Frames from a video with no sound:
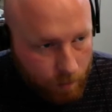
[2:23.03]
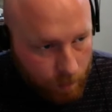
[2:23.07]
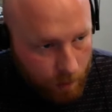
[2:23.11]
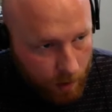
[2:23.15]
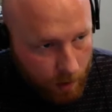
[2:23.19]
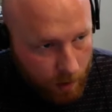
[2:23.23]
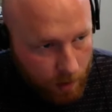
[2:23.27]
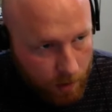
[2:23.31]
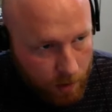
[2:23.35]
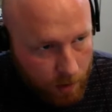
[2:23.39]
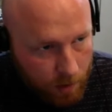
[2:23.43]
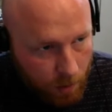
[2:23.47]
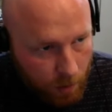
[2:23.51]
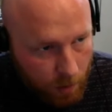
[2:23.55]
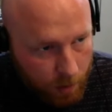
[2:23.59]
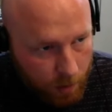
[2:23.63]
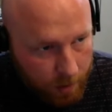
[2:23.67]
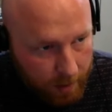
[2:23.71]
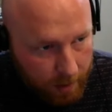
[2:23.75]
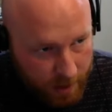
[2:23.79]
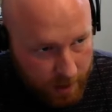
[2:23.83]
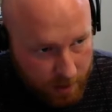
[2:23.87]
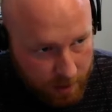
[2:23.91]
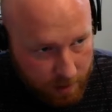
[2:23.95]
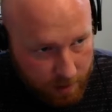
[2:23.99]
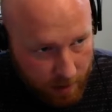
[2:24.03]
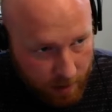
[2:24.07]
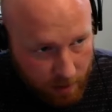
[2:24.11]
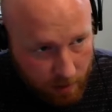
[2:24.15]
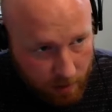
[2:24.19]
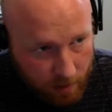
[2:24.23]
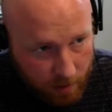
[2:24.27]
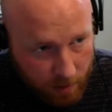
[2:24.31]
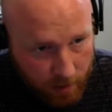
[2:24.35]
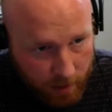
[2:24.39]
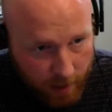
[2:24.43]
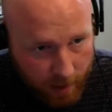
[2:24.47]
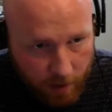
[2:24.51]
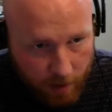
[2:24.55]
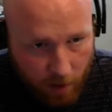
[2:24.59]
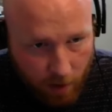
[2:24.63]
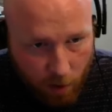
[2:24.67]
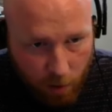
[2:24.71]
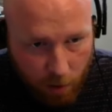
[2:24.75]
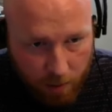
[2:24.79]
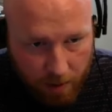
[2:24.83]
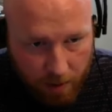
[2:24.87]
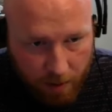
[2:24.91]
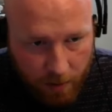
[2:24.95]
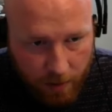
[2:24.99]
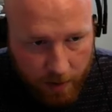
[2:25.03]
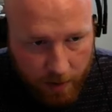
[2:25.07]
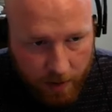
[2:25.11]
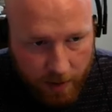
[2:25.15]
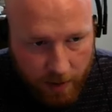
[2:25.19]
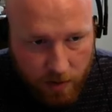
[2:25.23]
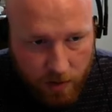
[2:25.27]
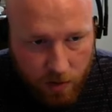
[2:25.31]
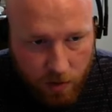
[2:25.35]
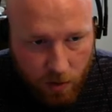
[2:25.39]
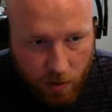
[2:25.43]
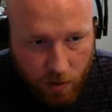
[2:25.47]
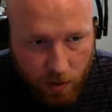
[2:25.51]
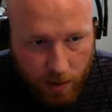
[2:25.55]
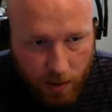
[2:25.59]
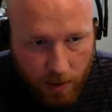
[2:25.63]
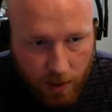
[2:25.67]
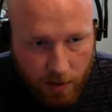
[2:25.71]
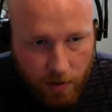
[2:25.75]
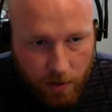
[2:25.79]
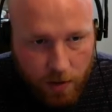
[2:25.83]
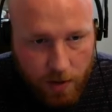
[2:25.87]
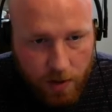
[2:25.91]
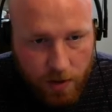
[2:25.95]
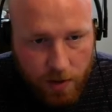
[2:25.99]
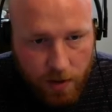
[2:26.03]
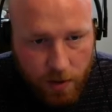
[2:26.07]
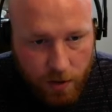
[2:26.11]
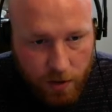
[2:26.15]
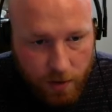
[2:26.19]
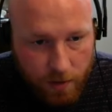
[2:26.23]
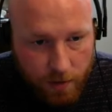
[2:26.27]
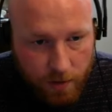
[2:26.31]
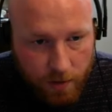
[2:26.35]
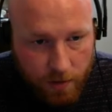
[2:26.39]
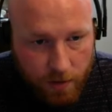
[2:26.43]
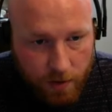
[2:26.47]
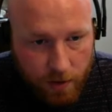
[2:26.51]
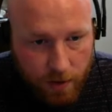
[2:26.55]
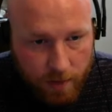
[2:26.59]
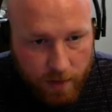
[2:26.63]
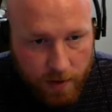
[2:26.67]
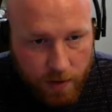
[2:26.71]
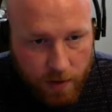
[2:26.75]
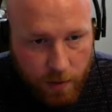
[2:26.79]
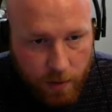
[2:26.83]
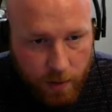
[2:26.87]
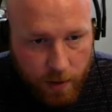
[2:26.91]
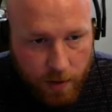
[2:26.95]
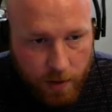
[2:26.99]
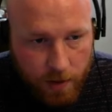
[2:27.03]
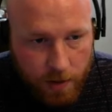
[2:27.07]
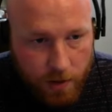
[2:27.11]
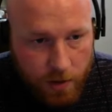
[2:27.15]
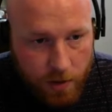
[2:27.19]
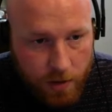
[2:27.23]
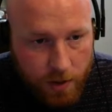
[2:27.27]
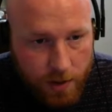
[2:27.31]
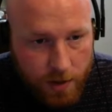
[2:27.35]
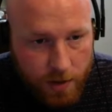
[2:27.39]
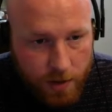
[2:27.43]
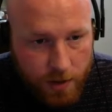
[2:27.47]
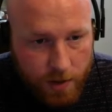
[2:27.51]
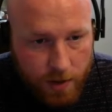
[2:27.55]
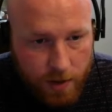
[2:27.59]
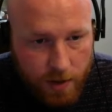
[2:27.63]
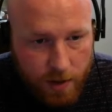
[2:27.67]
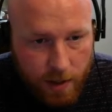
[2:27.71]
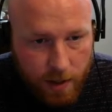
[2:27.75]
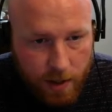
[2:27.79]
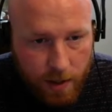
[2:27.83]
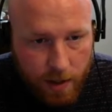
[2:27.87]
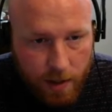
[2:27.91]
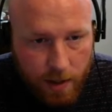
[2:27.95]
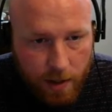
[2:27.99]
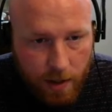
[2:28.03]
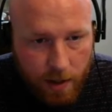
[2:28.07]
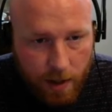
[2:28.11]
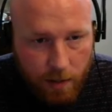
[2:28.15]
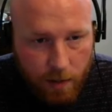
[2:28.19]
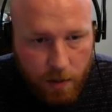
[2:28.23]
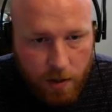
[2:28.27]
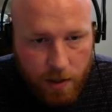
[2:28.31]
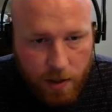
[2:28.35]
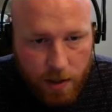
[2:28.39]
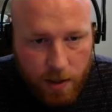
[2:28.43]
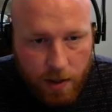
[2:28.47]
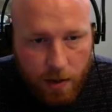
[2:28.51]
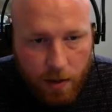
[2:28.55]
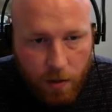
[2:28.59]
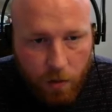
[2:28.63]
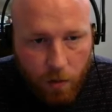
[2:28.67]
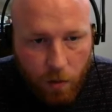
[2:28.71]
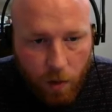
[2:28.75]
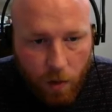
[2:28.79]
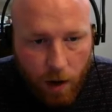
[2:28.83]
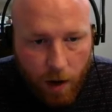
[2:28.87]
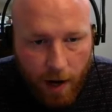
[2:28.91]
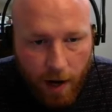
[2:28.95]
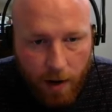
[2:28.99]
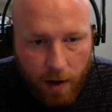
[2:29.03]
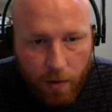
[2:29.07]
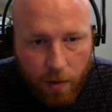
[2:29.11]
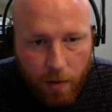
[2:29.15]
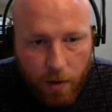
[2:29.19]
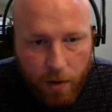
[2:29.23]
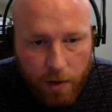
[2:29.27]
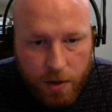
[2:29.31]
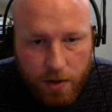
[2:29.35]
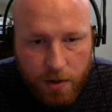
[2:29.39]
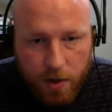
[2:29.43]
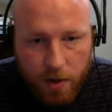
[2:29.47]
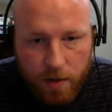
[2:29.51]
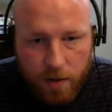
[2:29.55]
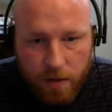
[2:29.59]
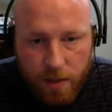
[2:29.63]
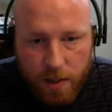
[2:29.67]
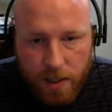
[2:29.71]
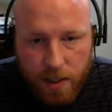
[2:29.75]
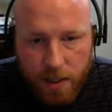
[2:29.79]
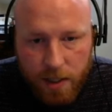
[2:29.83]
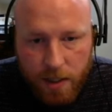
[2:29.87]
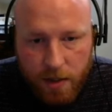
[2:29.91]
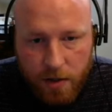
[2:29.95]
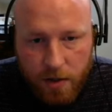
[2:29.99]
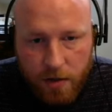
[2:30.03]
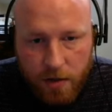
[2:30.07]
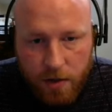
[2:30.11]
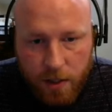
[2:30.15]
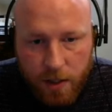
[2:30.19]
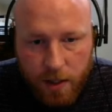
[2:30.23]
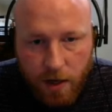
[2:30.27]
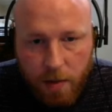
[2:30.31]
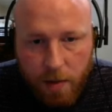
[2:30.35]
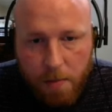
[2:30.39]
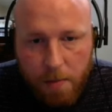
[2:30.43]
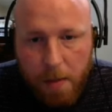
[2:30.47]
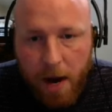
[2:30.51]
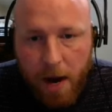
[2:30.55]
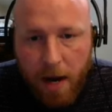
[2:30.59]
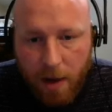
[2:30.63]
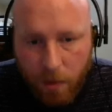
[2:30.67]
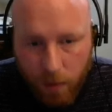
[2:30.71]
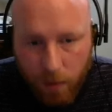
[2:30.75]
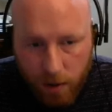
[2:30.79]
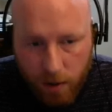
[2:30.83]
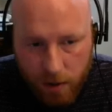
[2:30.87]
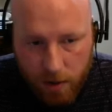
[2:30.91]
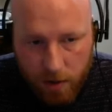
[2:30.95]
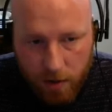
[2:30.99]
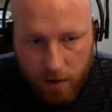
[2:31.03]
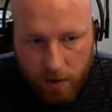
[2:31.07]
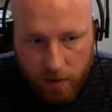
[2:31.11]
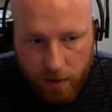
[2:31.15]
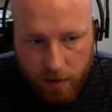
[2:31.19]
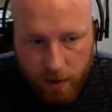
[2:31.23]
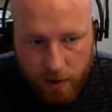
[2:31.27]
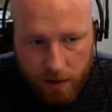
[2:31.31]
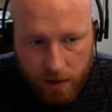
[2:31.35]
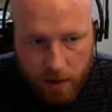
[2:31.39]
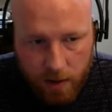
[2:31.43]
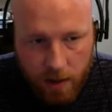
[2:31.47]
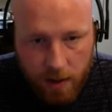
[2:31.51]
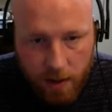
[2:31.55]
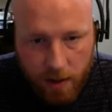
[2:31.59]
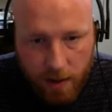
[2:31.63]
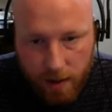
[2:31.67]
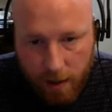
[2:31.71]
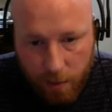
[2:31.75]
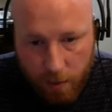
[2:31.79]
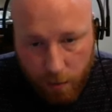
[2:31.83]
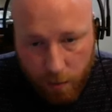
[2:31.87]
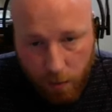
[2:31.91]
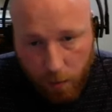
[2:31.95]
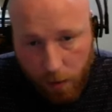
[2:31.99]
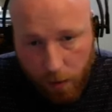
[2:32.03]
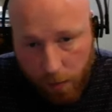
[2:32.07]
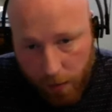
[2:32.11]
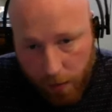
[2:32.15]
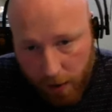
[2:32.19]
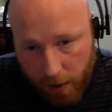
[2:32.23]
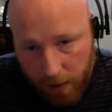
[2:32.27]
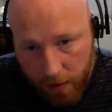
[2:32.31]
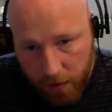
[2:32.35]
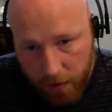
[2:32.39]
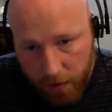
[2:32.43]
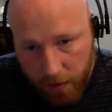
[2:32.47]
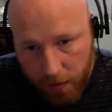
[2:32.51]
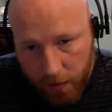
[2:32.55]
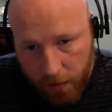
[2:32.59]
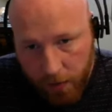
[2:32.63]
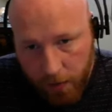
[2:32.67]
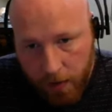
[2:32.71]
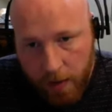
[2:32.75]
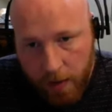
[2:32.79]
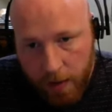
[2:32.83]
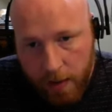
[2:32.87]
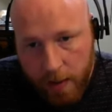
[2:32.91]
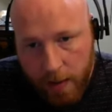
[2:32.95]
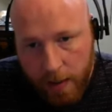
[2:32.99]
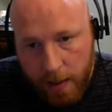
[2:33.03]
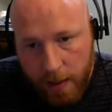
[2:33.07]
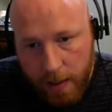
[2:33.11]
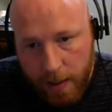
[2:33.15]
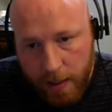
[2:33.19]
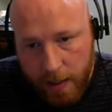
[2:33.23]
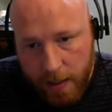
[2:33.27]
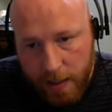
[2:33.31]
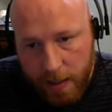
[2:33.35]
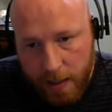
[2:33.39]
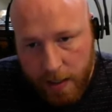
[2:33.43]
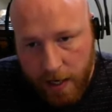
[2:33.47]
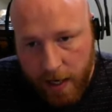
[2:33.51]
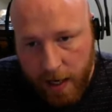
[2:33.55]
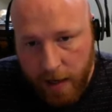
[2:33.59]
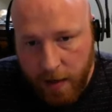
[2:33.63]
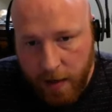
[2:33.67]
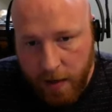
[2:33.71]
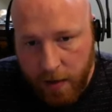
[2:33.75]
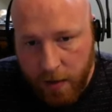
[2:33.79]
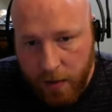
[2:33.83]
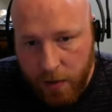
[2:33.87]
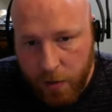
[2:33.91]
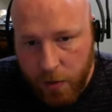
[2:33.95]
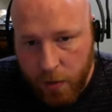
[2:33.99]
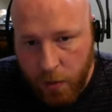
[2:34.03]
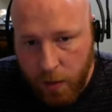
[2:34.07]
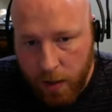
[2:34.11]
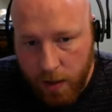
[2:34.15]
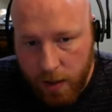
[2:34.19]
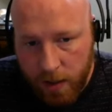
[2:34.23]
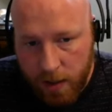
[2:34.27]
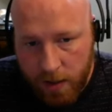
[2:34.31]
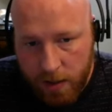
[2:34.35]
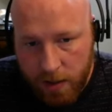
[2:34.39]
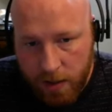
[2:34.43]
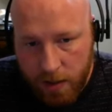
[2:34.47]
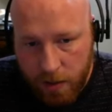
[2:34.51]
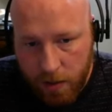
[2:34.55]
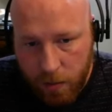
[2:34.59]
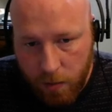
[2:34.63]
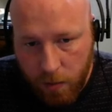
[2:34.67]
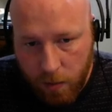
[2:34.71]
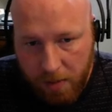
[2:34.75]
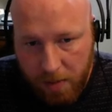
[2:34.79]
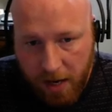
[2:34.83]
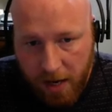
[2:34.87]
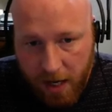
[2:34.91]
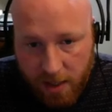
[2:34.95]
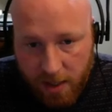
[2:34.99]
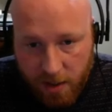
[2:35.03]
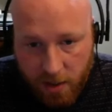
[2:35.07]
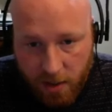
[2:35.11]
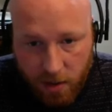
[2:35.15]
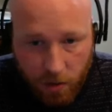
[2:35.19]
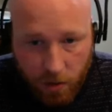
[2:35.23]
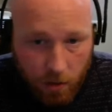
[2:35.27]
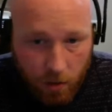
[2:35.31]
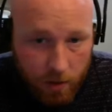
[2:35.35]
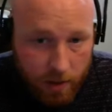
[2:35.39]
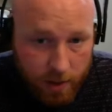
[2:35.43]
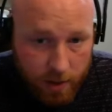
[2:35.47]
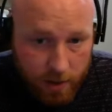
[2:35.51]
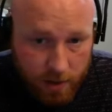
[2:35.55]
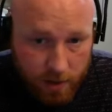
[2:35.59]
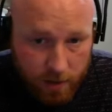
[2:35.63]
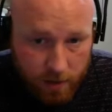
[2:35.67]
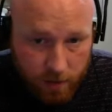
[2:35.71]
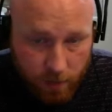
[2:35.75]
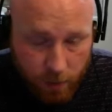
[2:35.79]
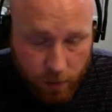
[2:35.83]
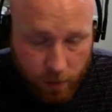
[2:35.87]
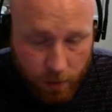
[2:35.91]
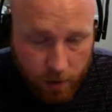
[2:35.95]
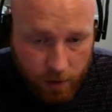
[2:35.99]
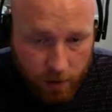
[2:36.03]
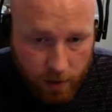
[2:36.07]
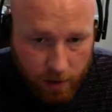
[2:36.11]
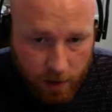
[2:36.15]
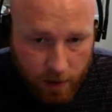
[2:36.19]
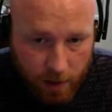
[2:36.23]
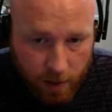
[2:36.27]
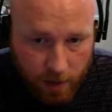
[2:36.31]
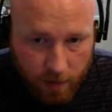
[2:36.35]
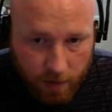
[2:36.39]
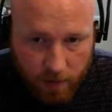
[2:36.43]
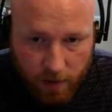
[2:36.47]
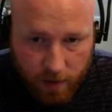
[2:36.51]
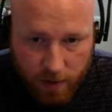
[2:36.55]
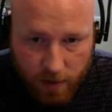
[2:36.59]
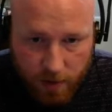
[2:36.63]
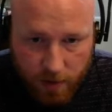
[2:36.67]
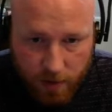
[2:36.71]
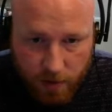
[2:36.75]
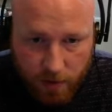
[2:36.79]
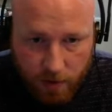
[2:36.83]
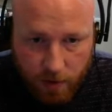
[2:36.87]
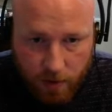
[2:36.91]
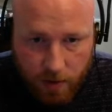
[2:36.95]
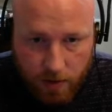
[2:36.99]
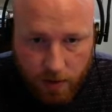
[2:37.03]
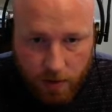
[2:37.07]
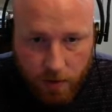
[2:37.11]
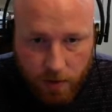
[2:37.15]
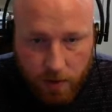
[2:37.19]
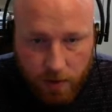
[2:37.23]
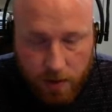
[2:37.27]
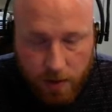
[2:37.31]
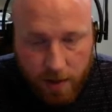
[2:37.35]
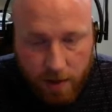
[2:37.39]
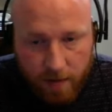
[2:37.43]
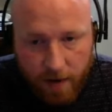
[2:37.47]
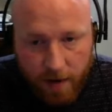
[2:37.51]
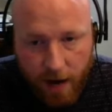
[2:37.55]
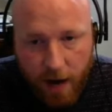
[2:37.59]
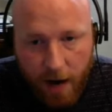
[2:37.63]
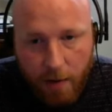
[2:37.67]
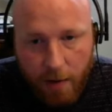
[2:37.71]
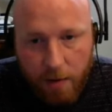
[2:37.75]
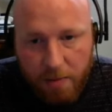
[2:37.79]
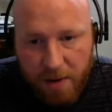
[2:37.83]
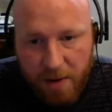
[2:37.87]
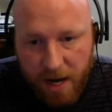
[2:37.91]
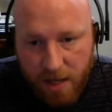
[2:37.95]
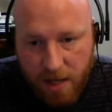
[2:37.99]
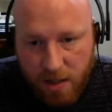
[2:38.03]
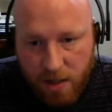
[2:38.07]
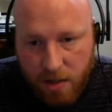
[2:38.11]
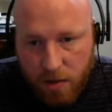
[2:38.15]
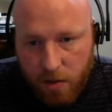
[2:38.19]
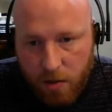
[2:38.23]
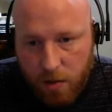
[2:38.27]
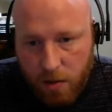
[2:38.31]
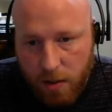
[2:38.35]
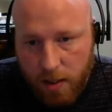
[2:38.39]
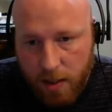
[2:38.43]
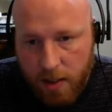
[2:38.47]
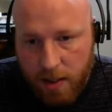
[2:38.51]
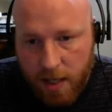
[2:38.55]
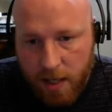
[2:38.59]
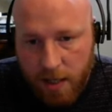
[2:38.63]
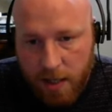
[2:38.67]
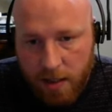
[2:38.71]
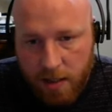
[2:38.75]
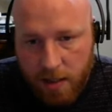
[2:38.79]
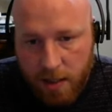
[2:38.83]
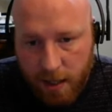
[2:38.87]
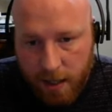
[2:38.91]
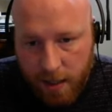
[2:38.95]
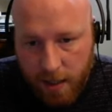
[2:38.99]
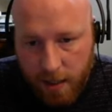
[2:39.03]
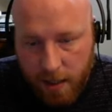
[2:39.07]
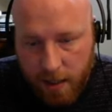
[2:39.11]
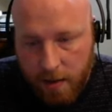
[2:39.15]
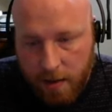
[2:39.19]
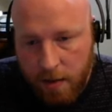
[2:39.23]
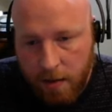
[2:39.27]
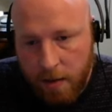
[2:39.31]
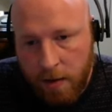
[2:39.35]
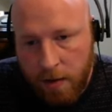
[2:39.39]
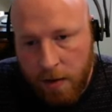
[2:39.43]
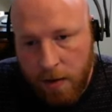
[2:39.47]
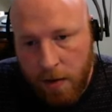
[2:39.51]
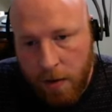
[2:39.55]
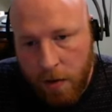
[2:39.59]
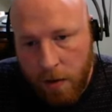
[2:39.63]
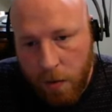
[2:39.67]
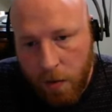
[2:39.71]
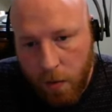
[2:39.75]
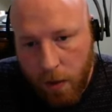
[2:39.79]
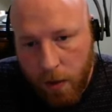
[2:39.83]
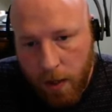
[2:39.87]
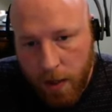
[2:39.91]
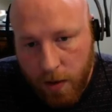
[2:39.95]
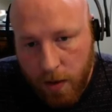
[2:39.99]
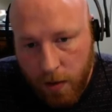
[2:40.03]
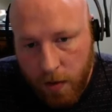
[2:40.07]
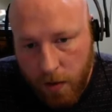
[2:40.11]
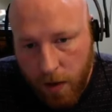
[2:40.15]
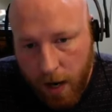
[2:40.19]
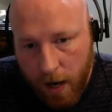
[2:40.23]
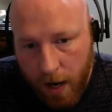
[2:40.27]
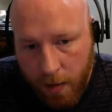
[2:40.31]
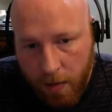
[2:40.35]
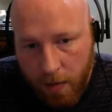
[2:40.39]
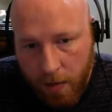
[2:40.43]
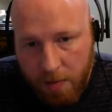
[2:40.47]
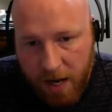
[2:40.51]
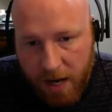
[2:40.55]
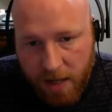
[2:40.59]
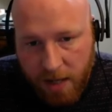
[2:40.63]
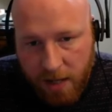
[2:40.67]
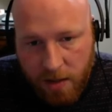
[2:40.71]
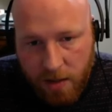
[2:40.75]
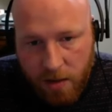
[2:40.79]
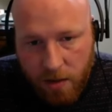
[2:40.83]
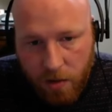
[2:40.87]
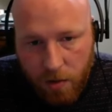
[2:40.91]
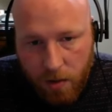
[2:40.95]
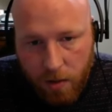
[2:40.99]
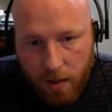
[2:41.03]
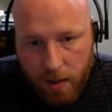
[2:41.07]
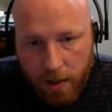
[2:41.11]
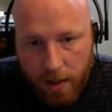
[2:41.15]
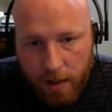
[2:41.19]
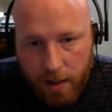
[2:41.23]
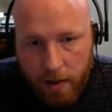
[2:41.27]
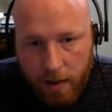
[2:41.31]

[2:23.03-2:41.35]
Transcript: So with Page Model Locator open, we can scroll down to our service registrations, and we'll see that iWork service is using our mock work service. And what we want to do is kind of use one of these repositories for Cloud Firestore. So instead of iRepository test data, we can do iRepository